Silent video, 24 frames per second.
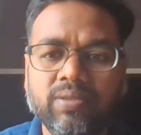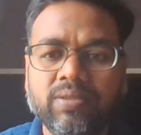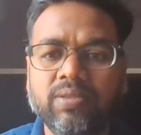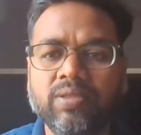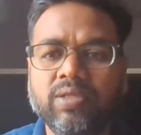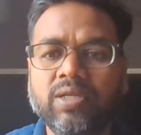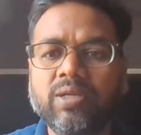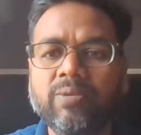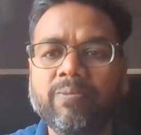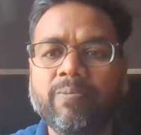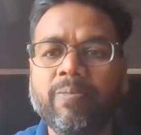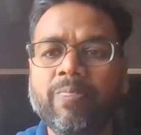
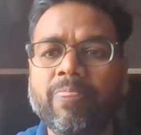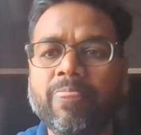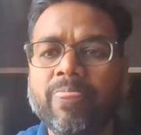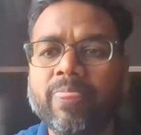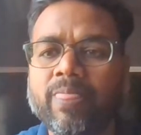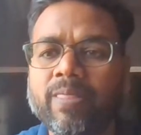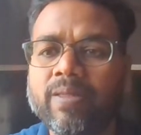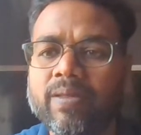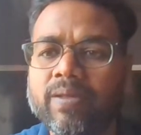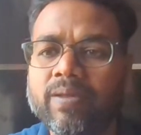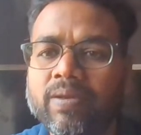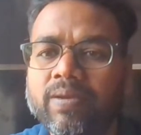Okay.
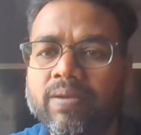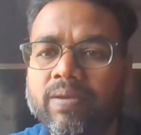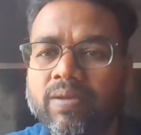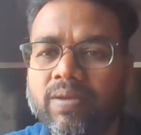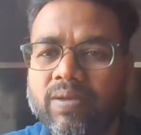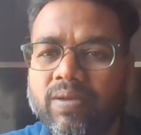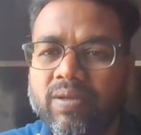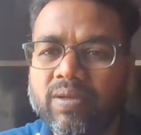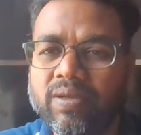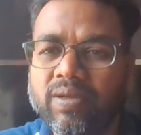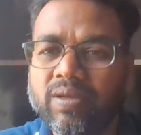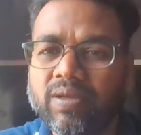
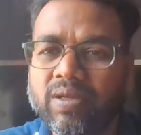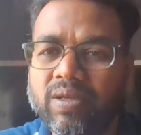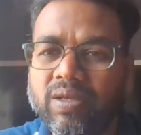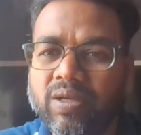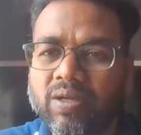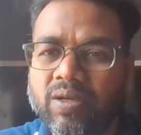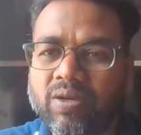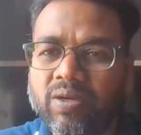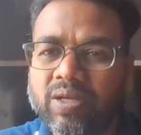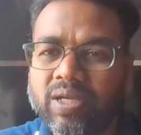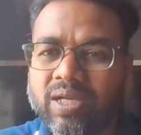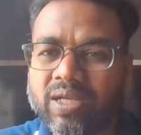
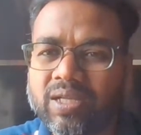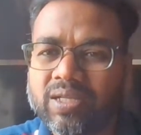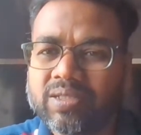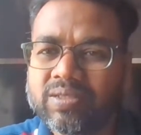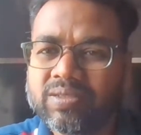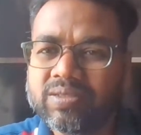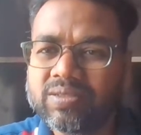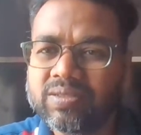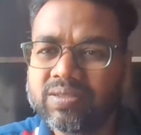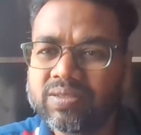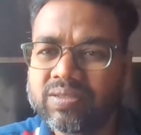Okay.